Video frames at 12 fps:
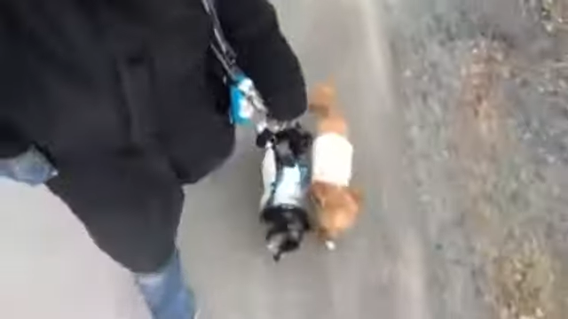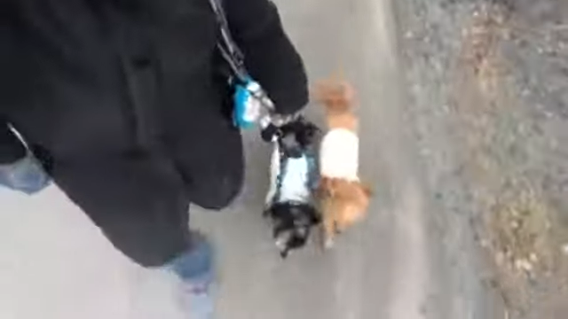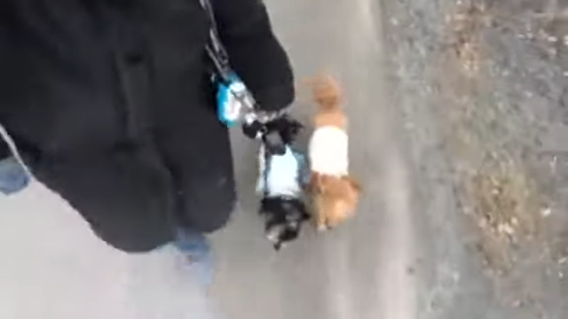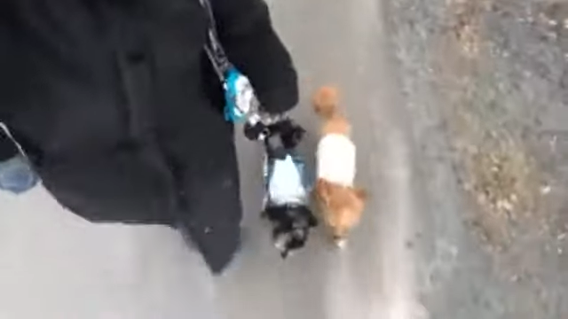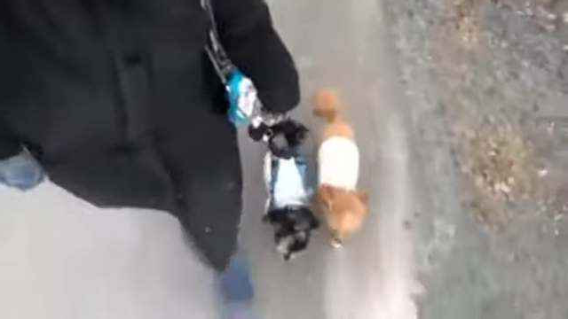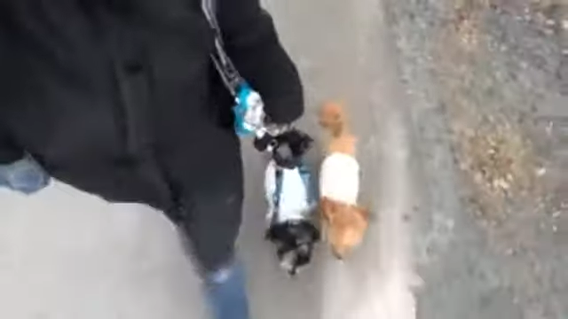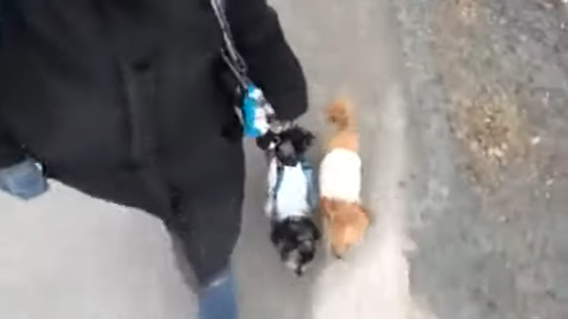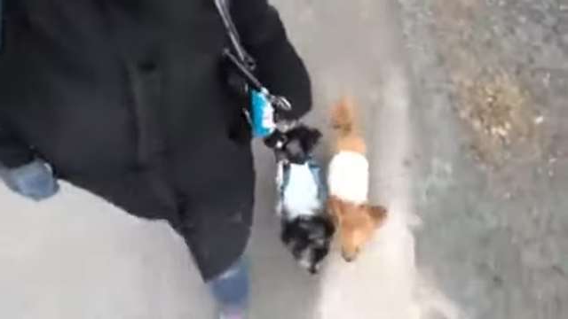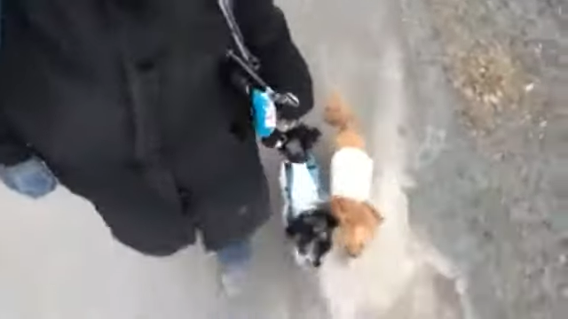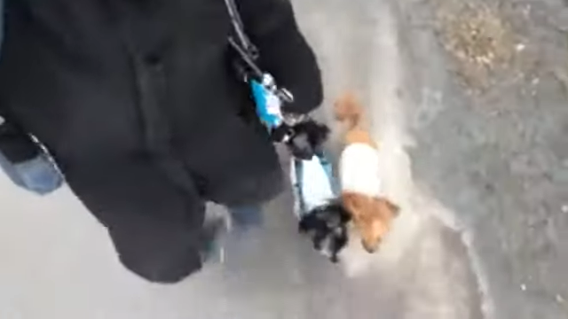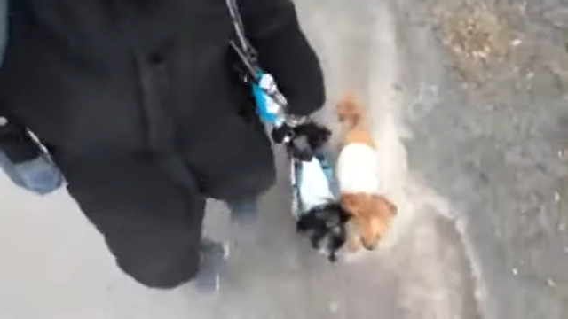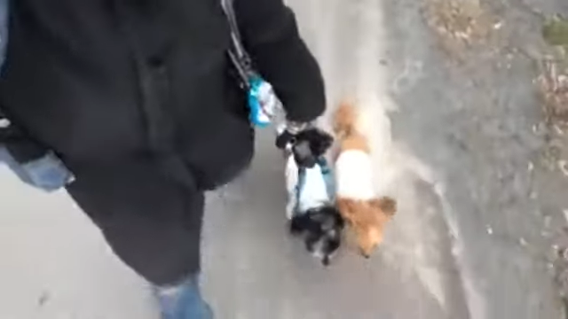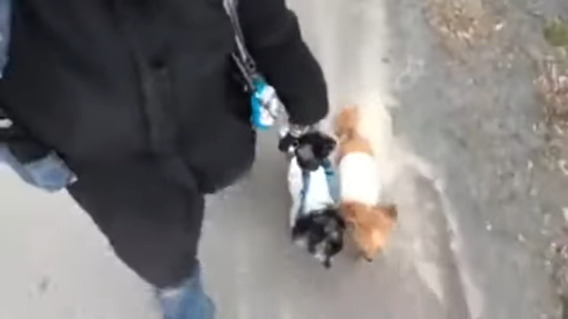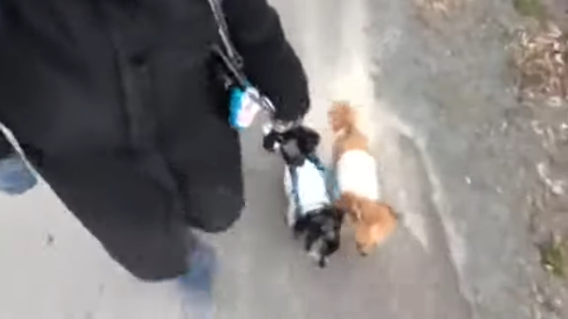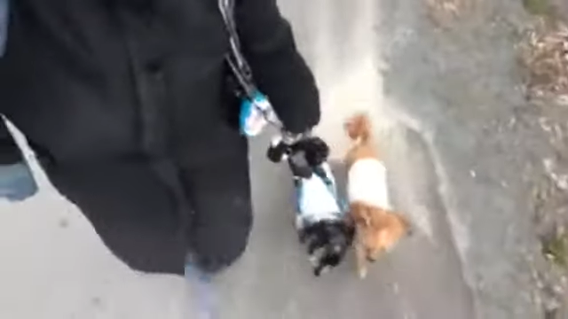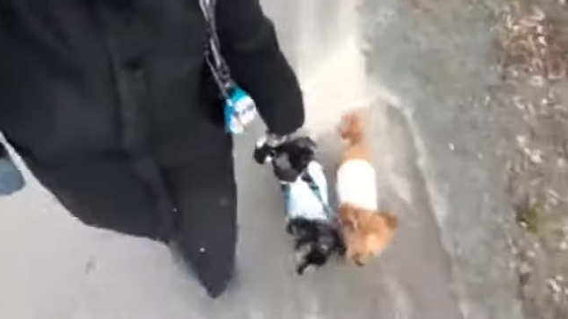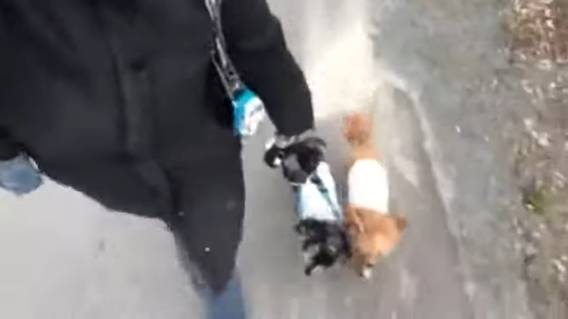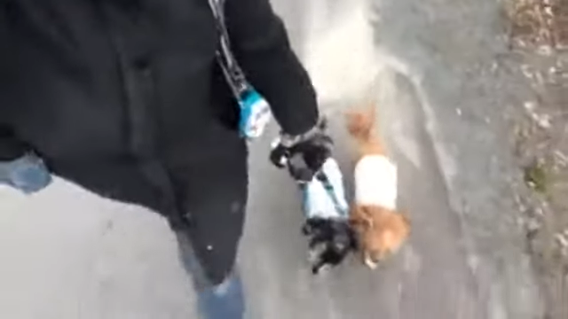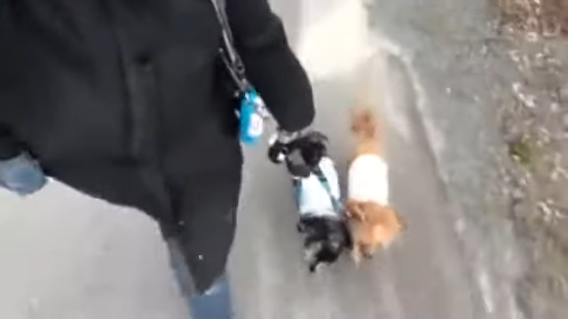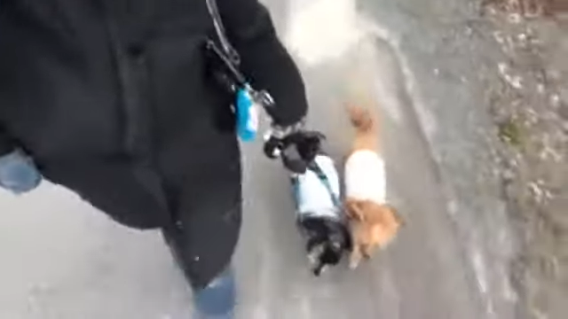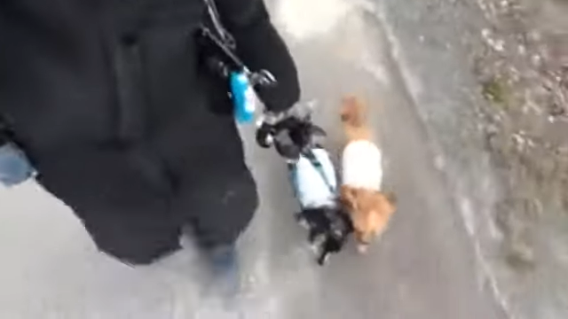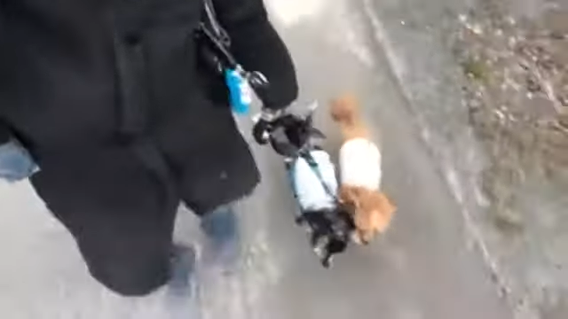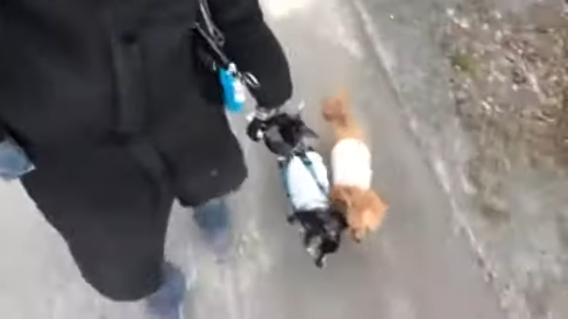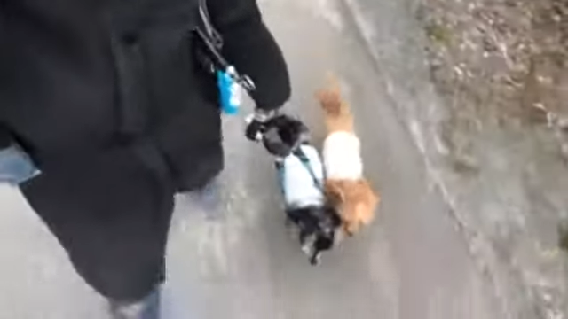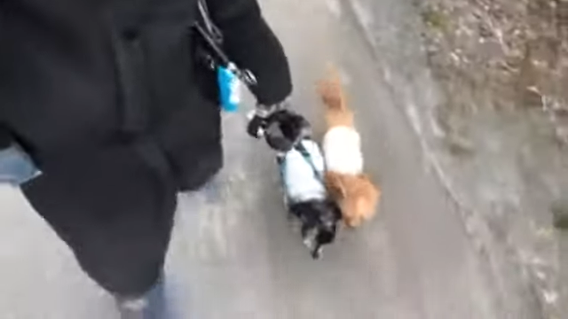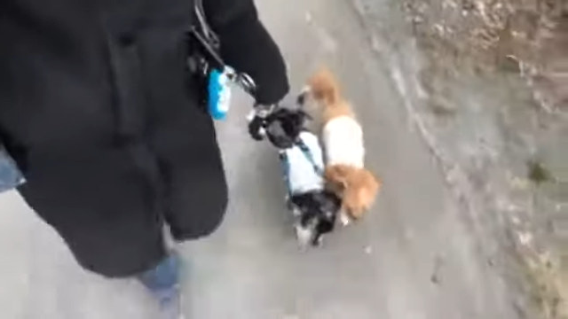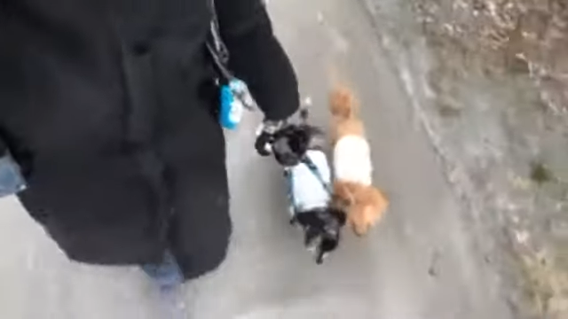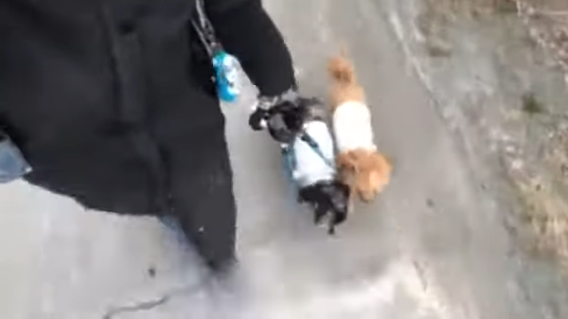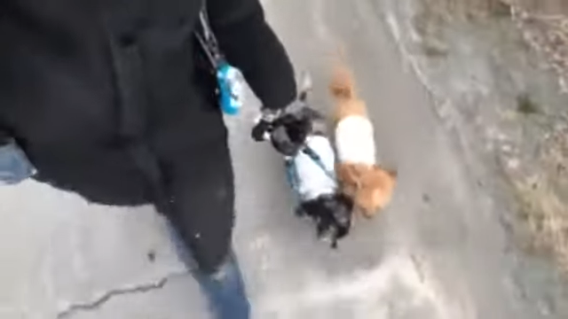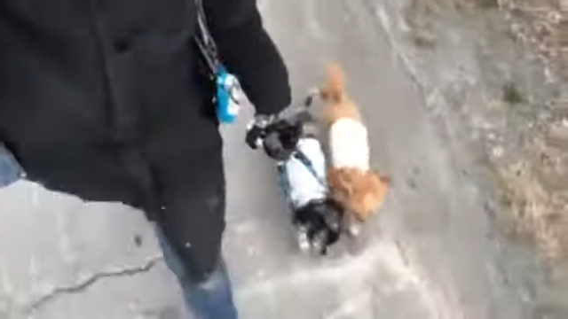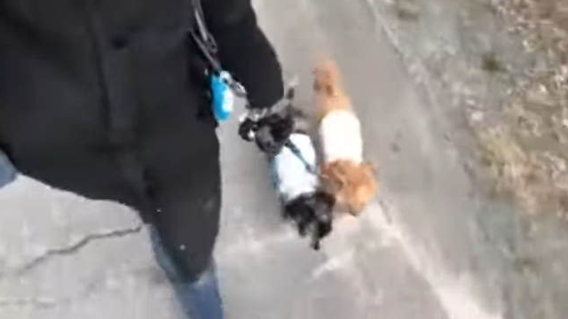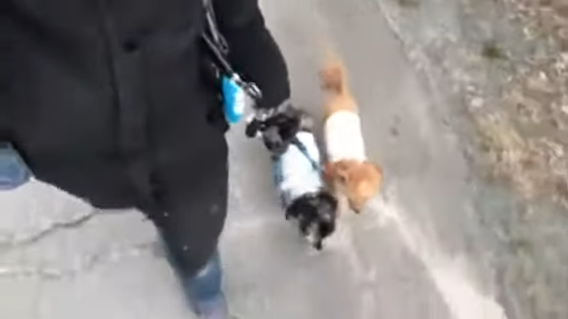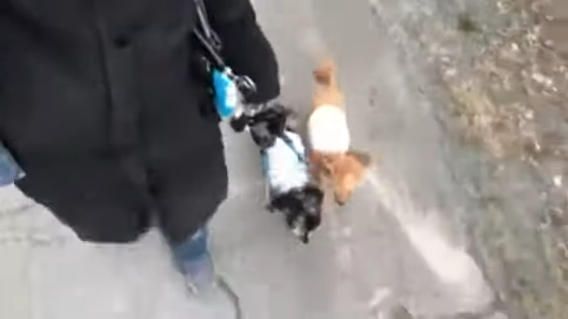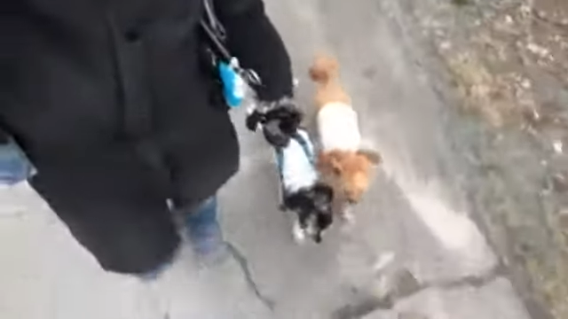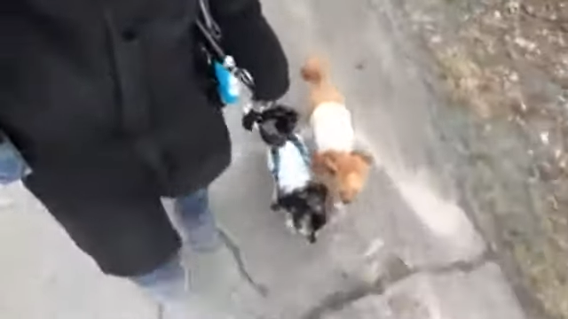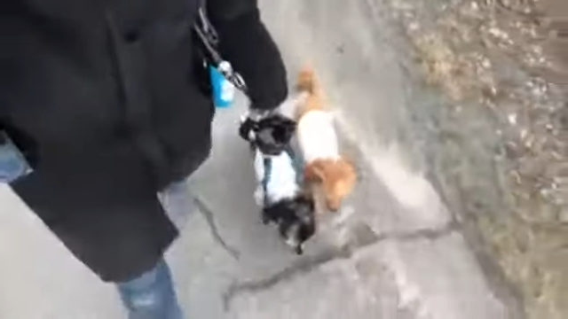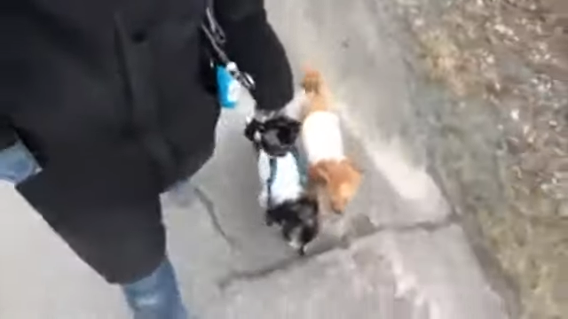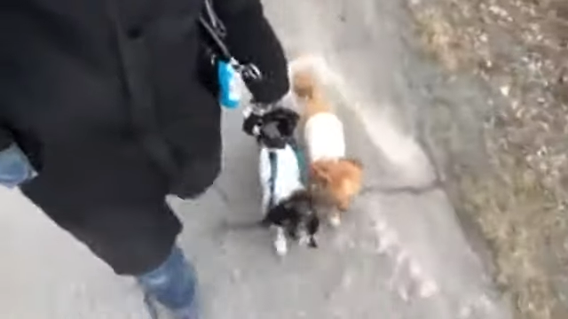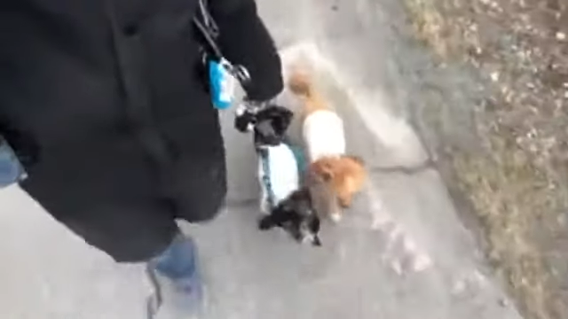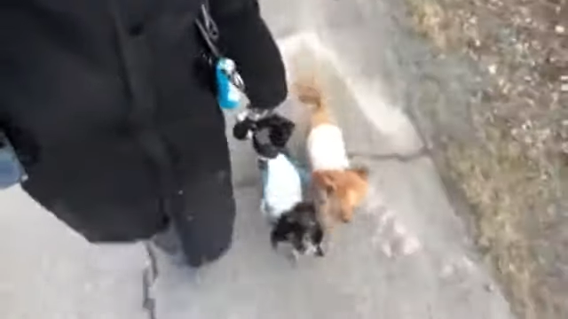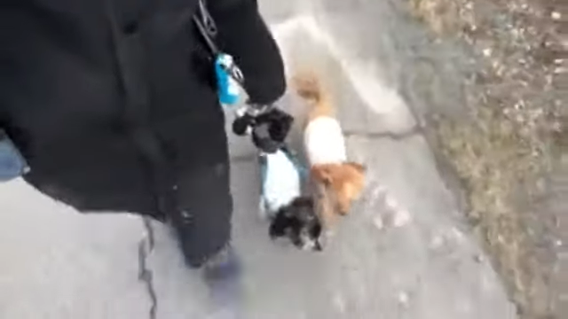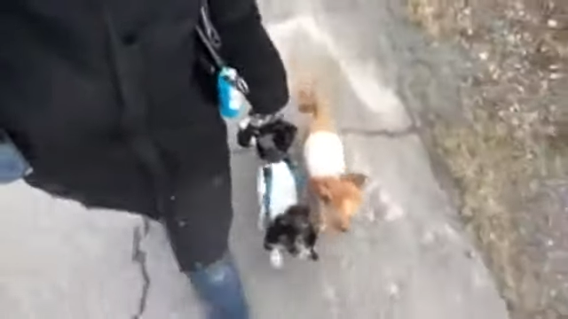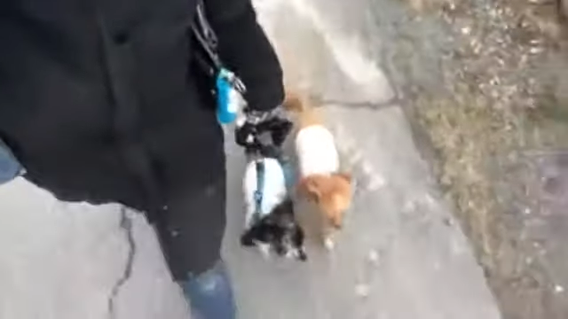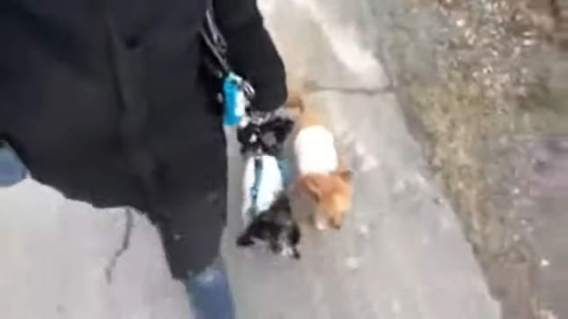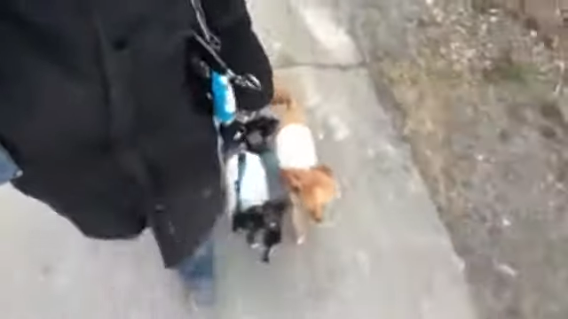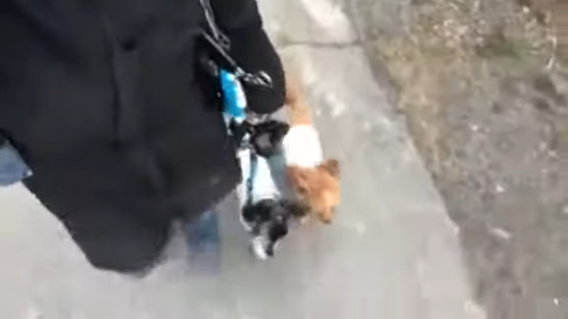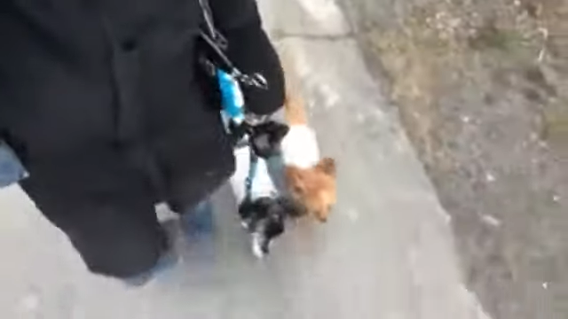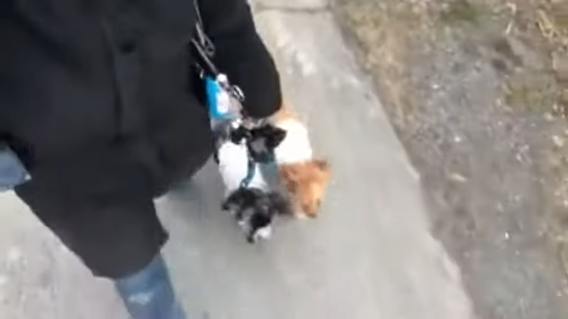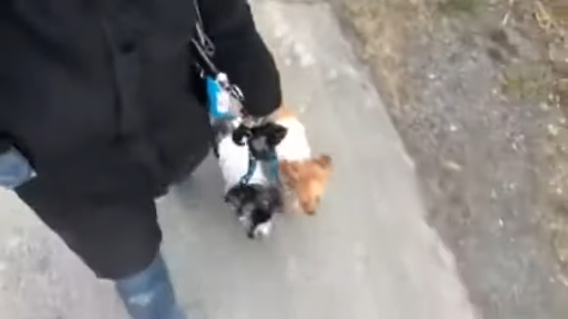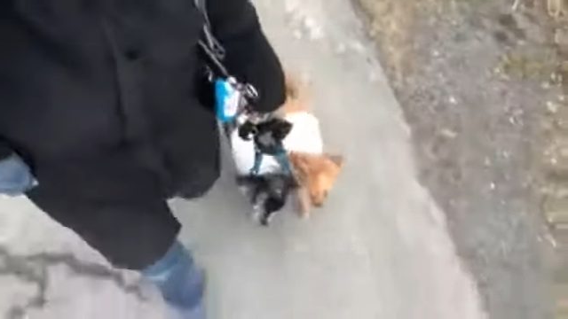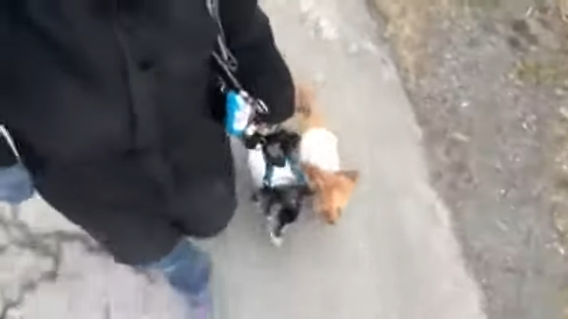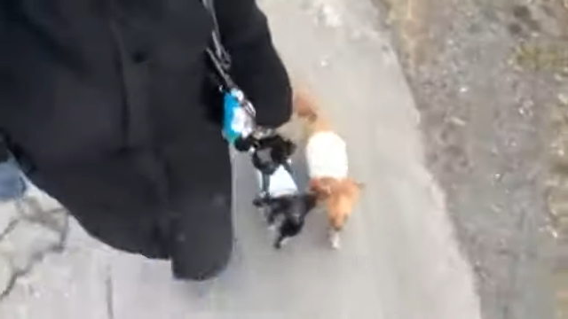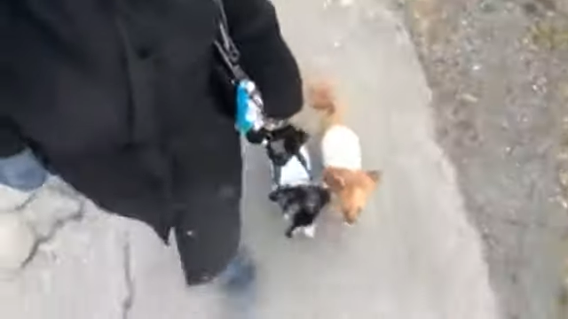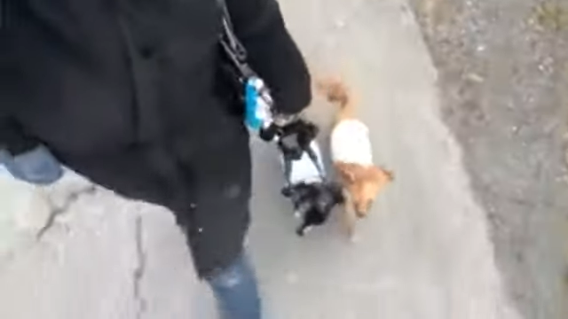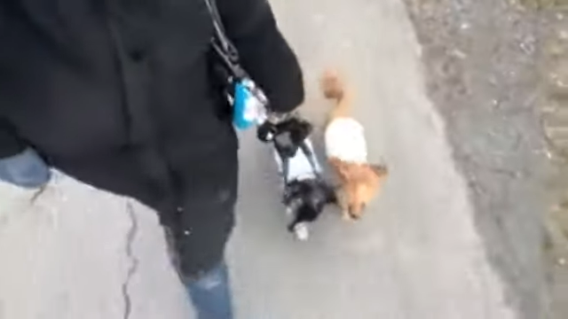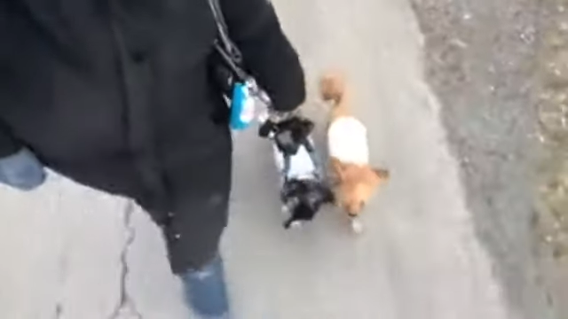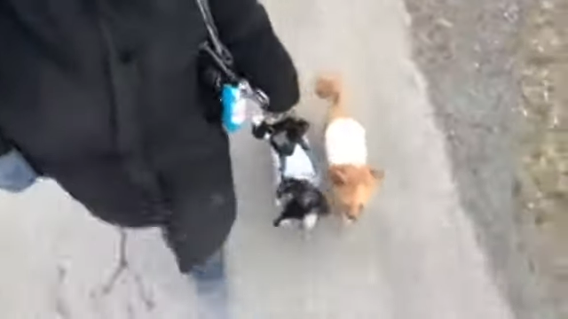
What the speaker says: No face is visible, so there are no lips to read.